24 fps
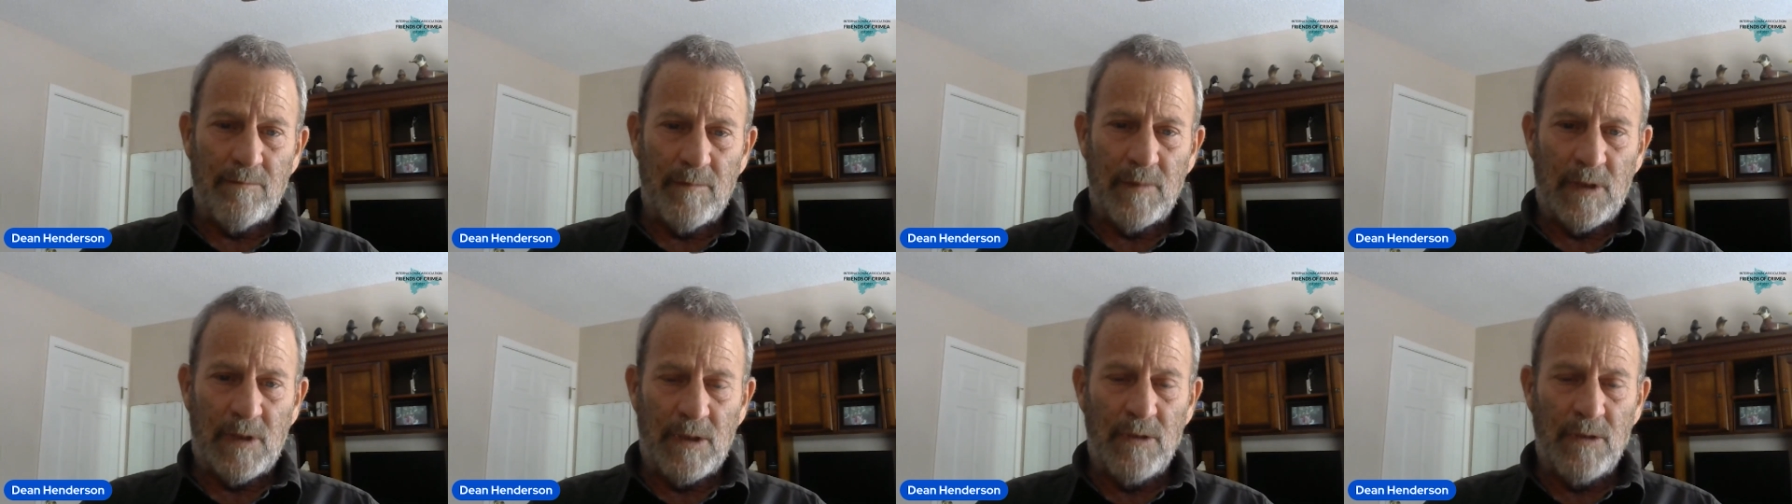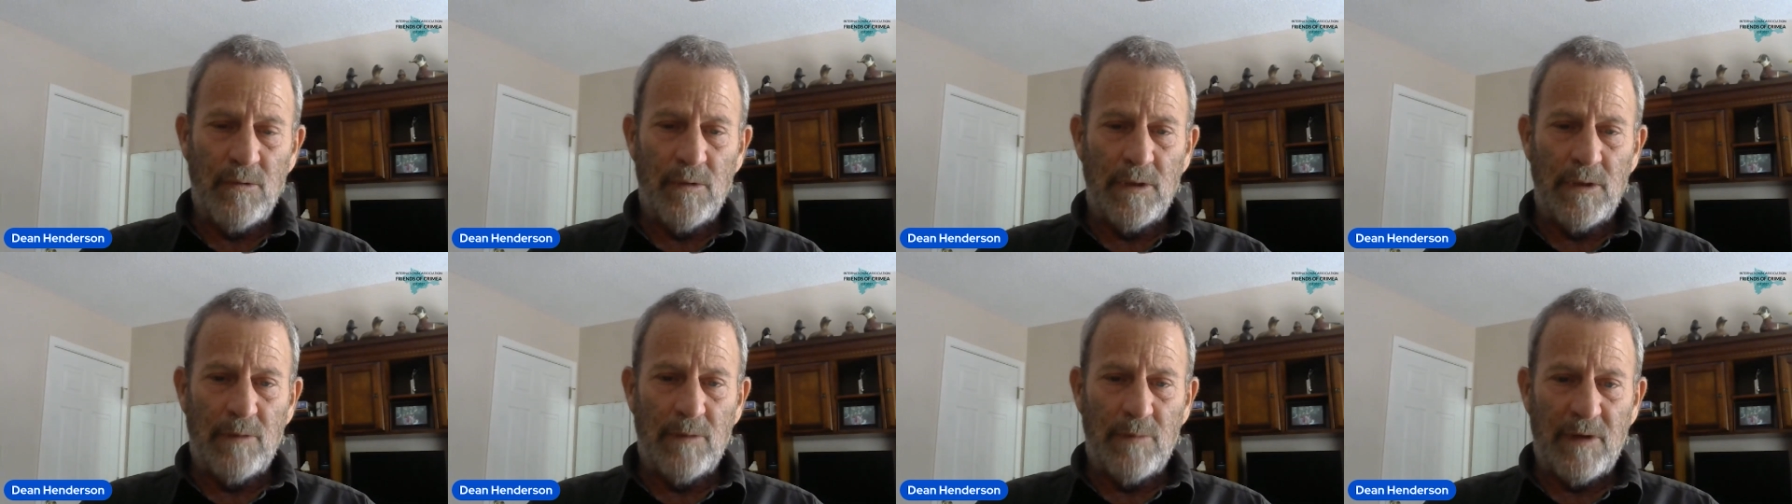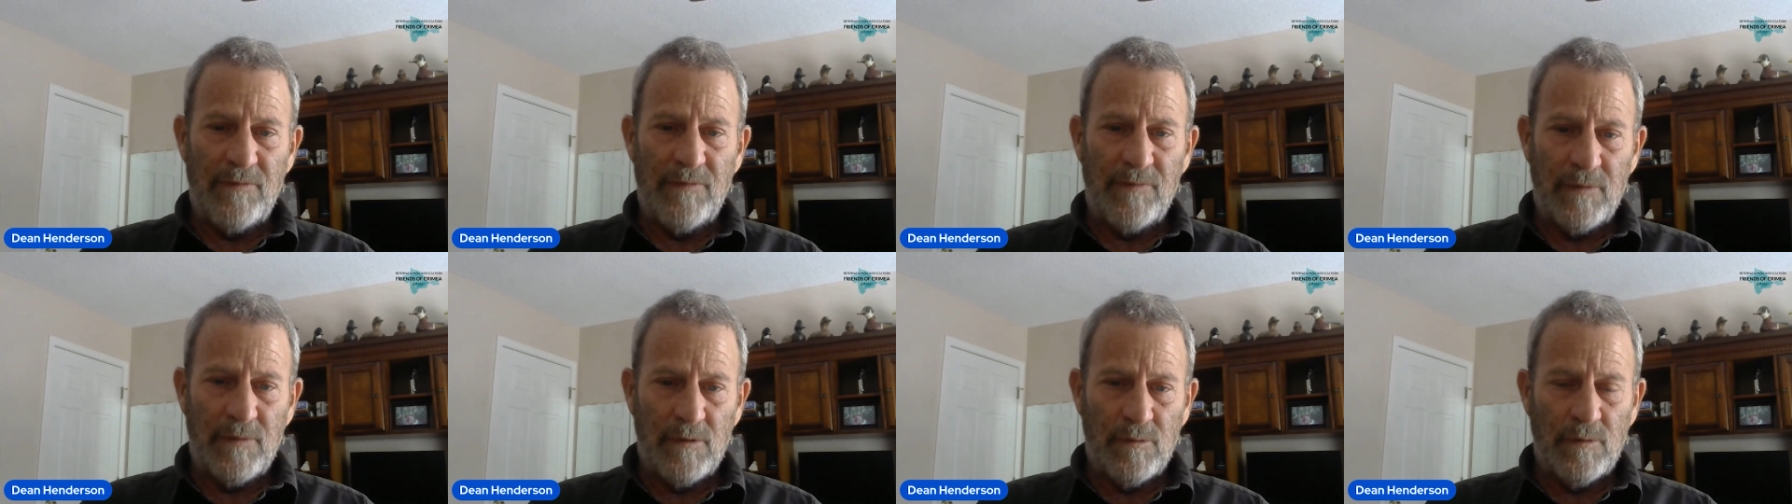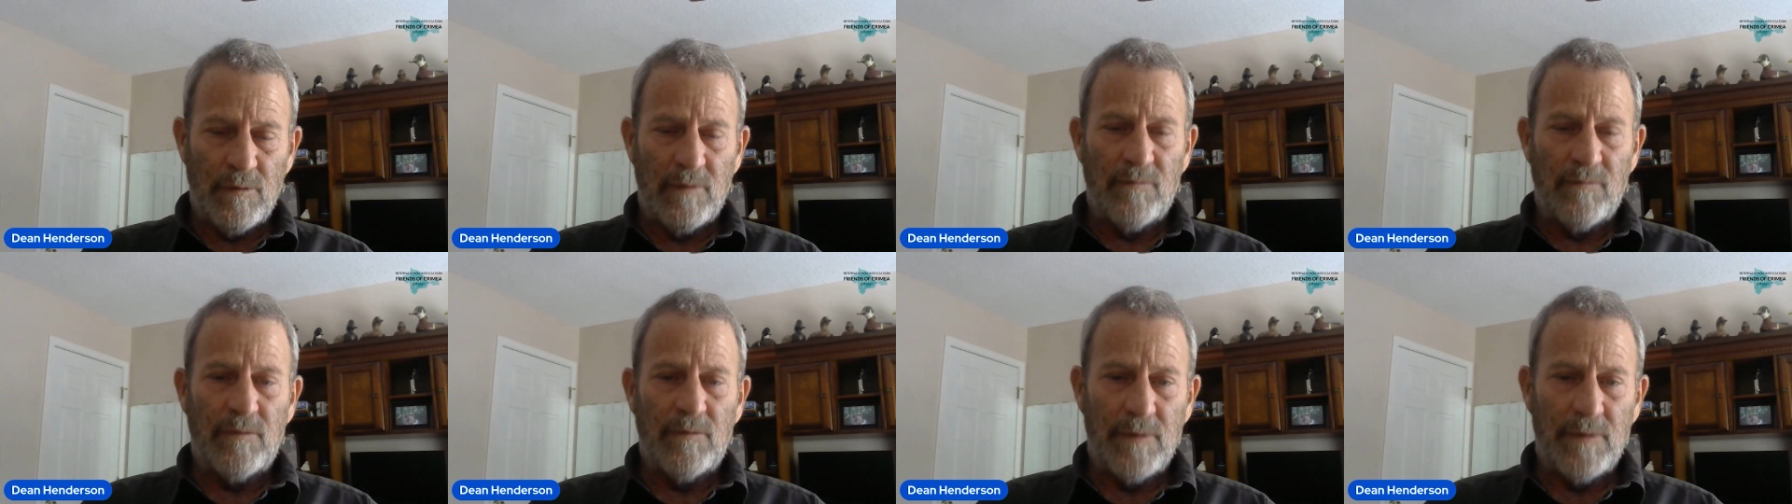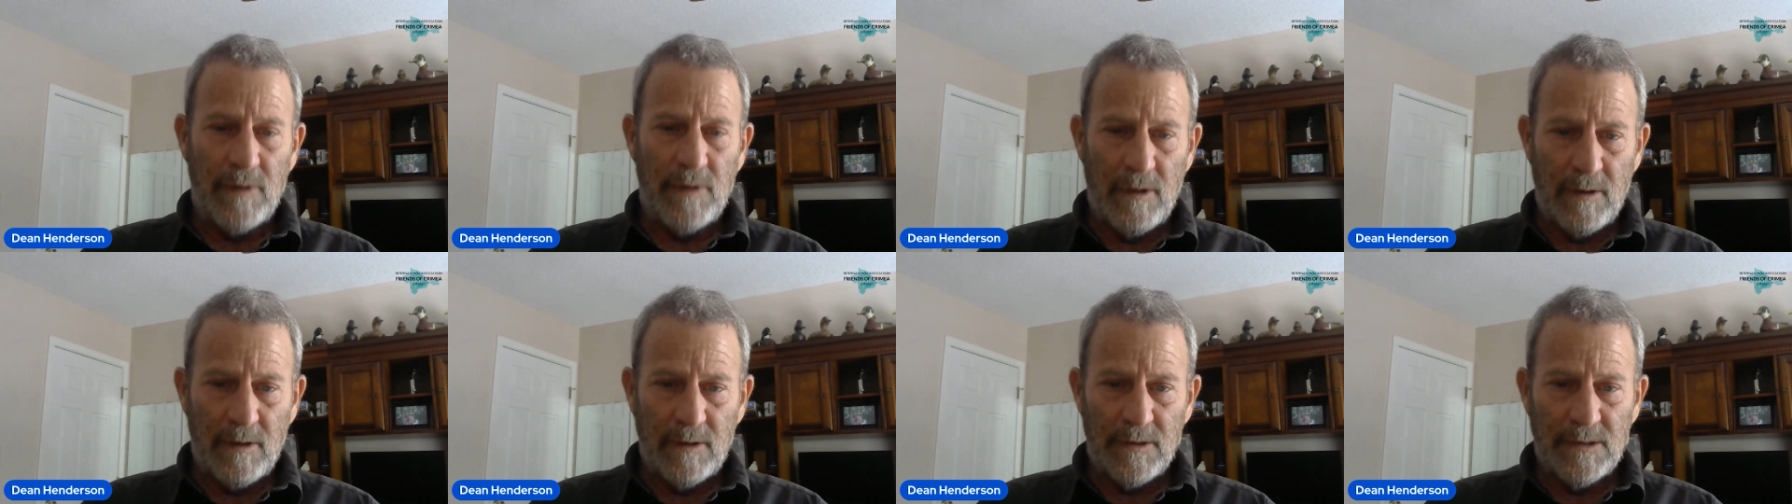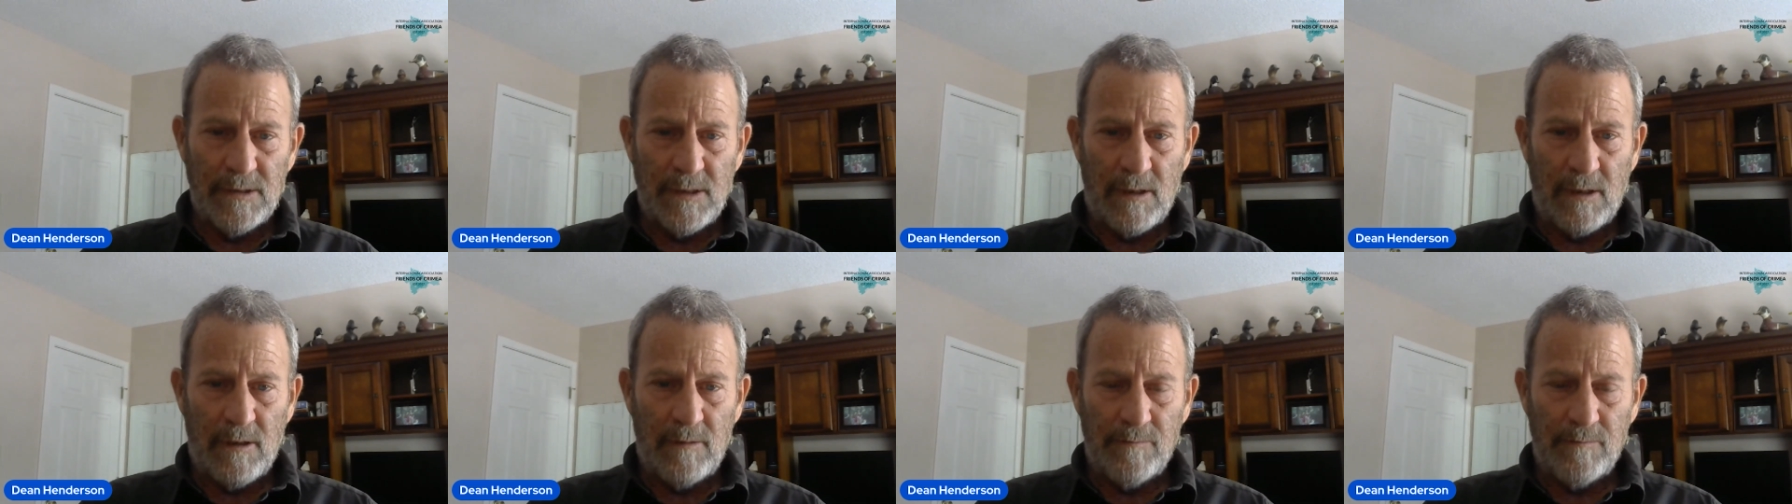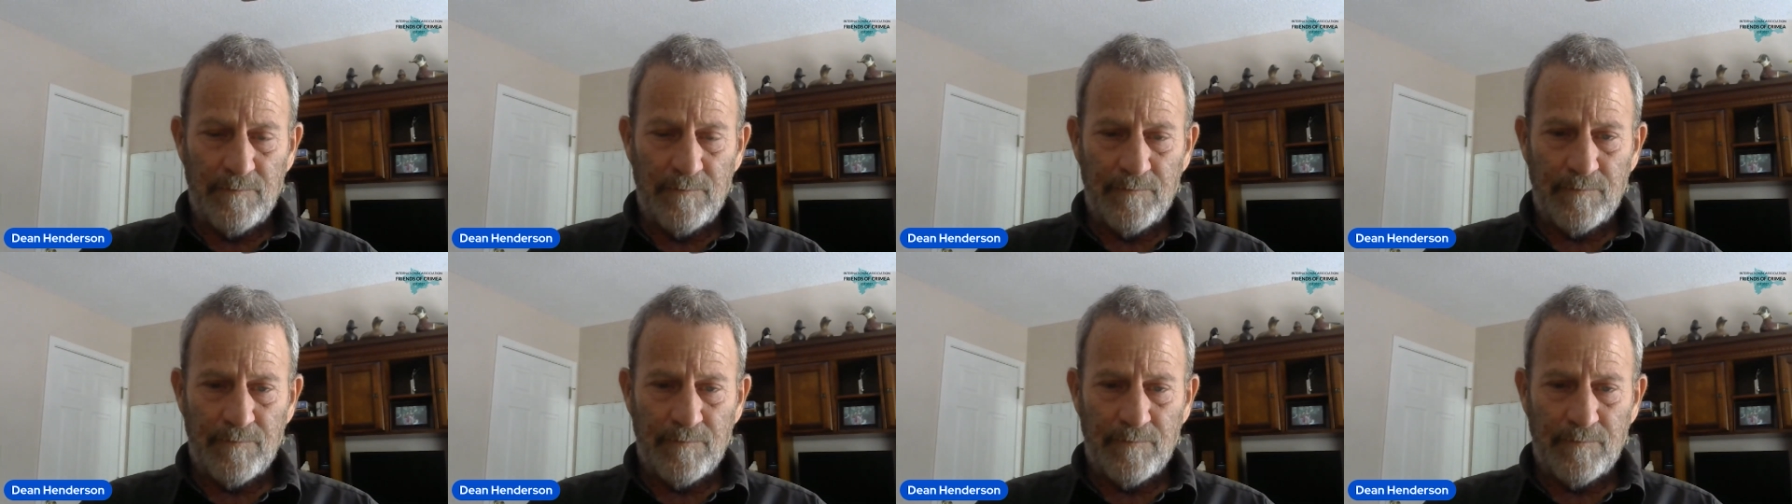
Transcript: canoeing the Buffalo River in Arkansas.